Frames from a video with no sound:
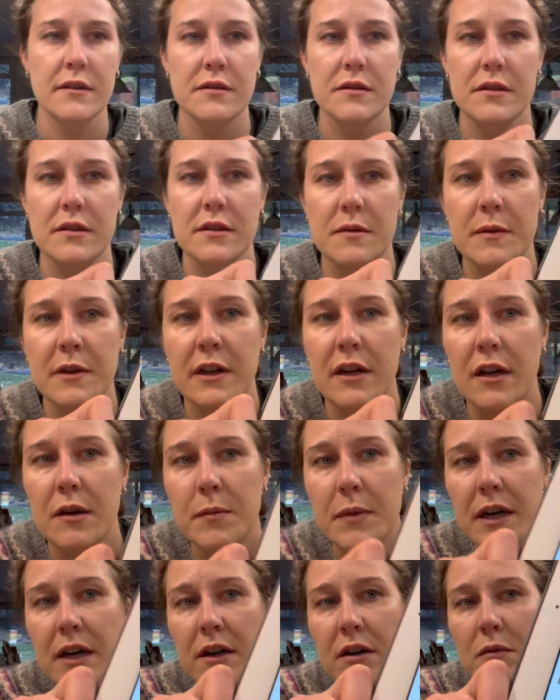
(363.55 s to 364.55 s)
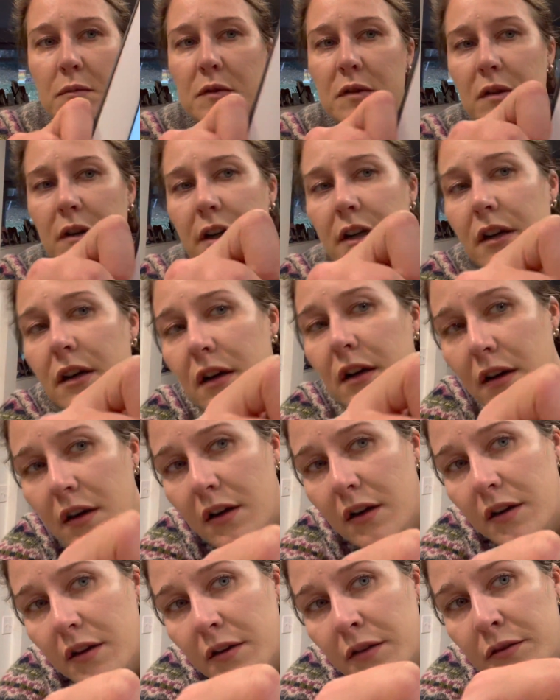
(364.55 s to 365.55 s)
It's just my iPad home screen.
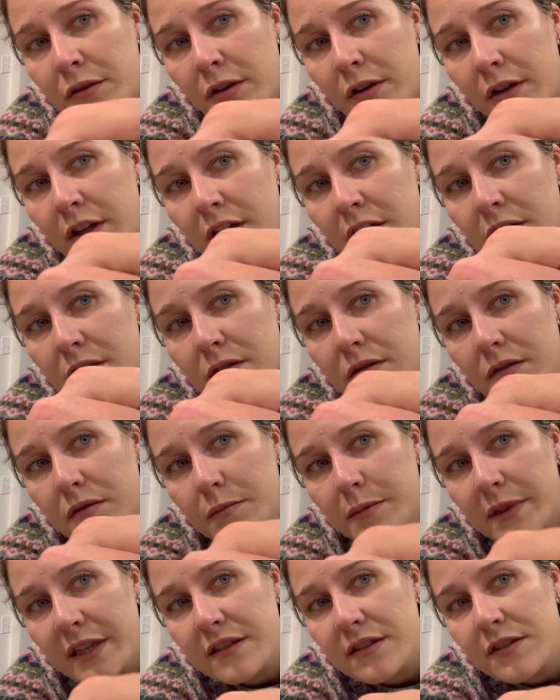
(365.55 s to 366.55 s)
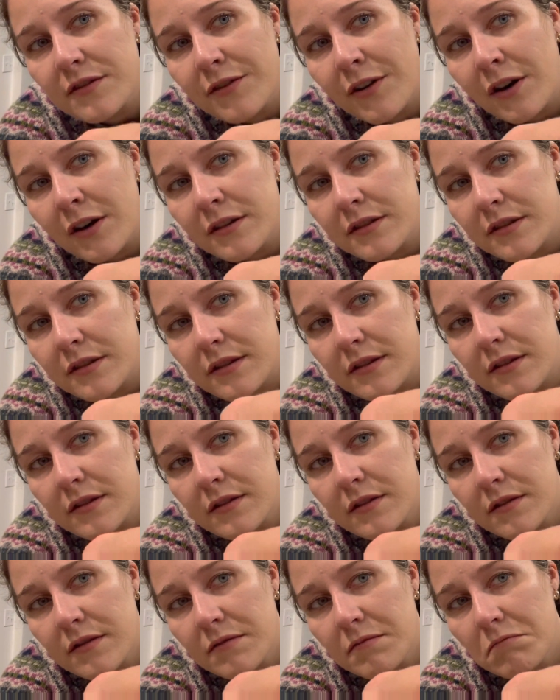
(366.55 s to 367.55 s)
Those are cute, Pixie Farts.
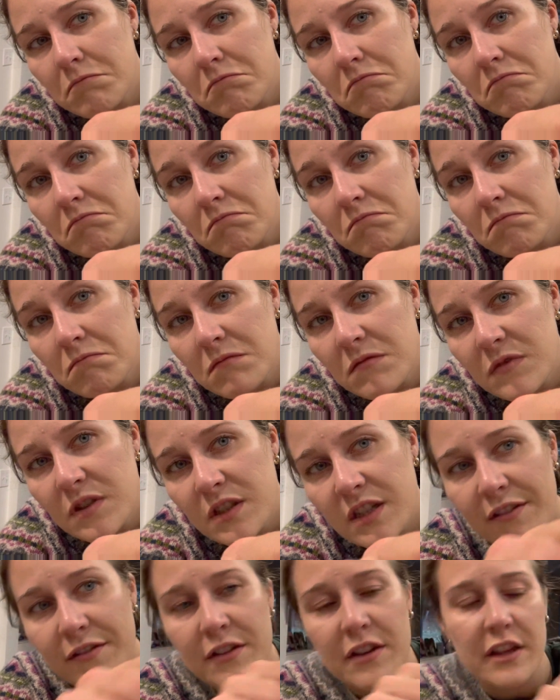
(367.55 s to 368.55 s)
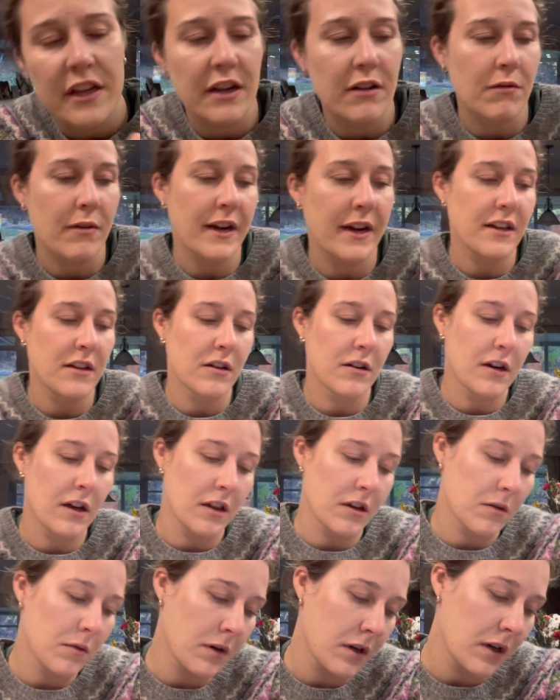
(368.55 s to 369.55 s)
Definitely irregular
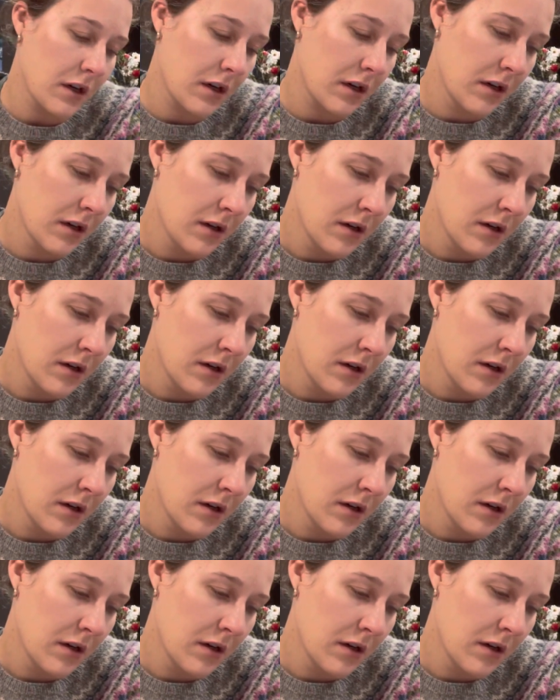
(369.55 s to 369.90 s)
color work.